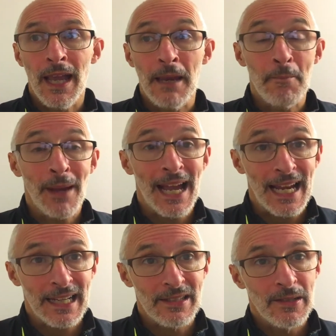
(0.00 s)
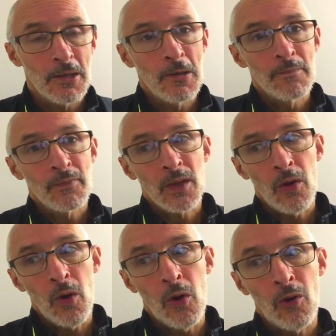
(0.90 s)
impact
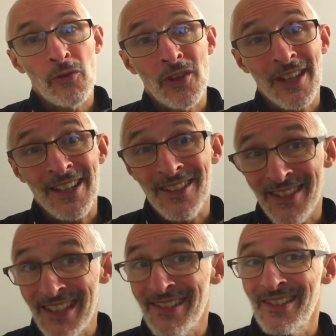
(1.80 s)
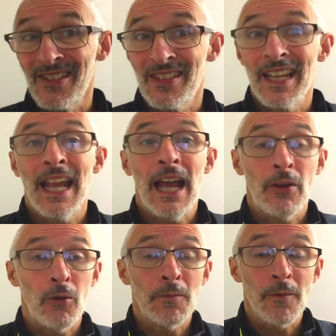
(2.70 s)
on the consistency
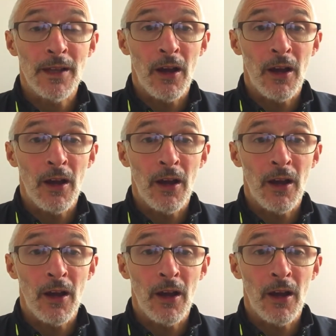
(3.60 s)
and